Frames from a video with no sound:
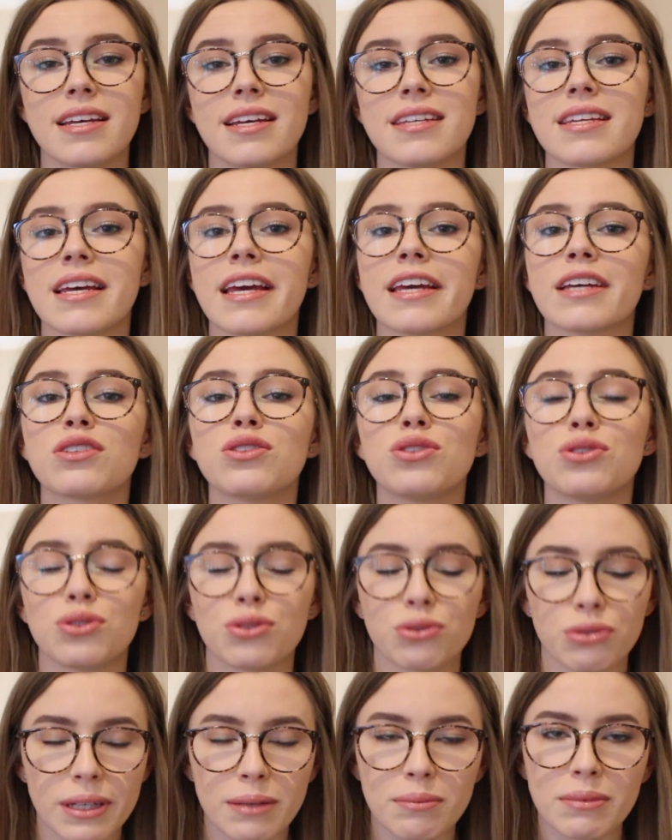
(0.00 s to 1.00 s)
is
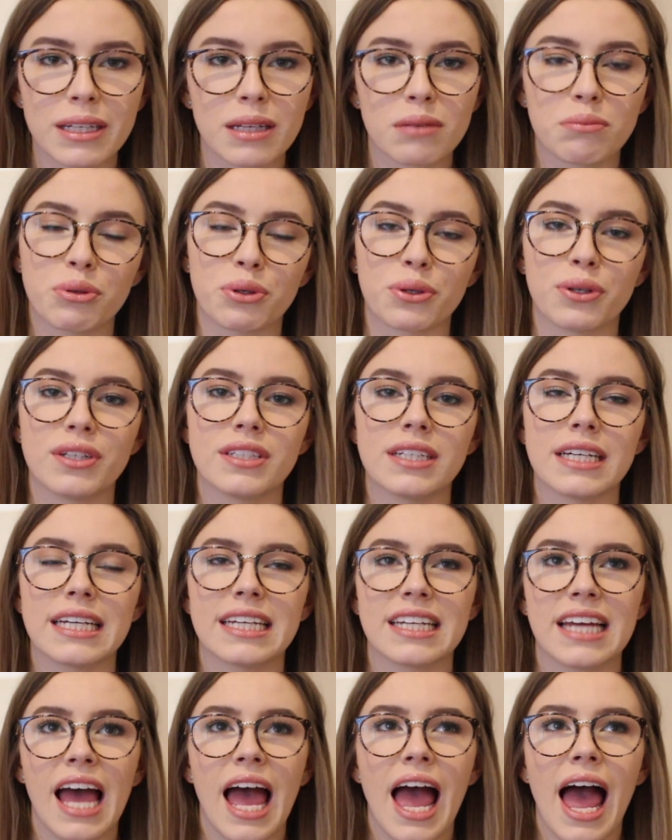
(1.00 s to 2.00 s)
extremely
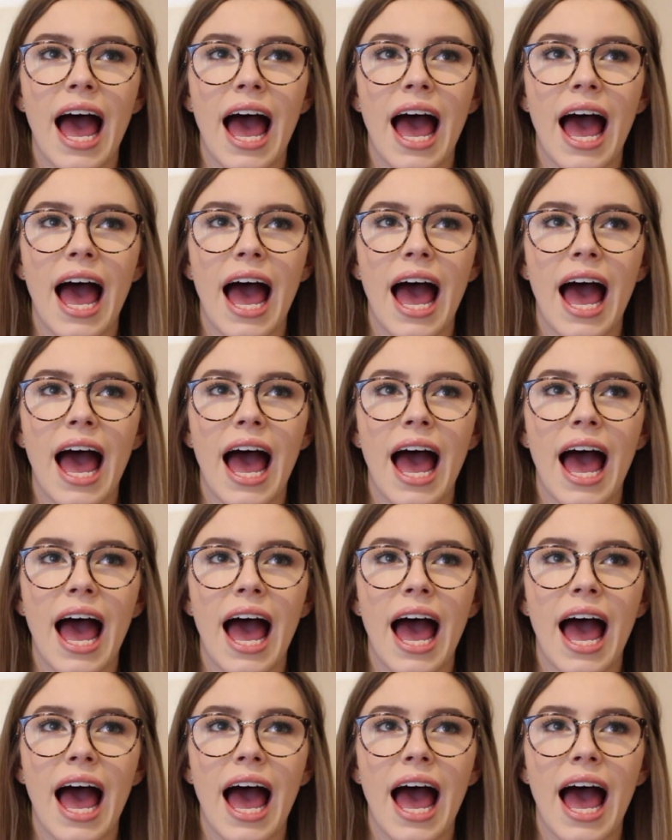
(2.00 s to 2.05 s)
important.